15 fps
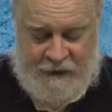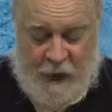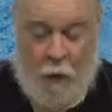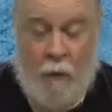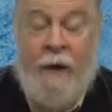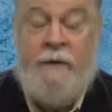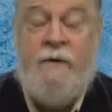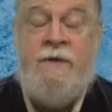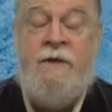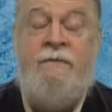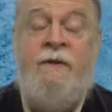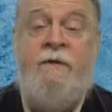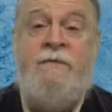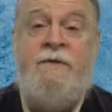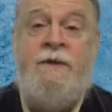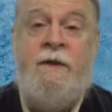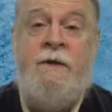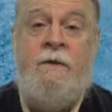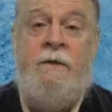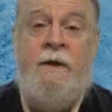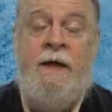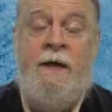Oh, wait, there's a fifth thing
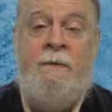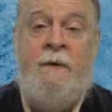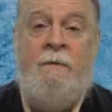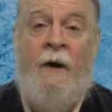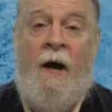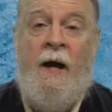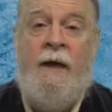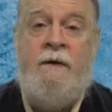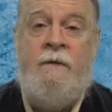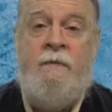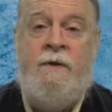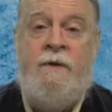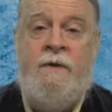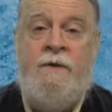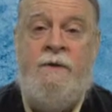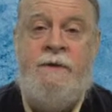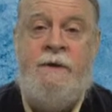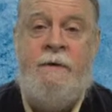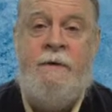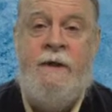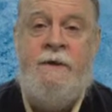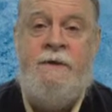you could keep in mind when you
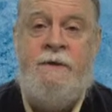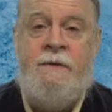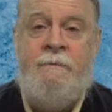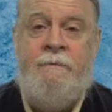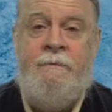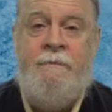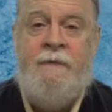consider this.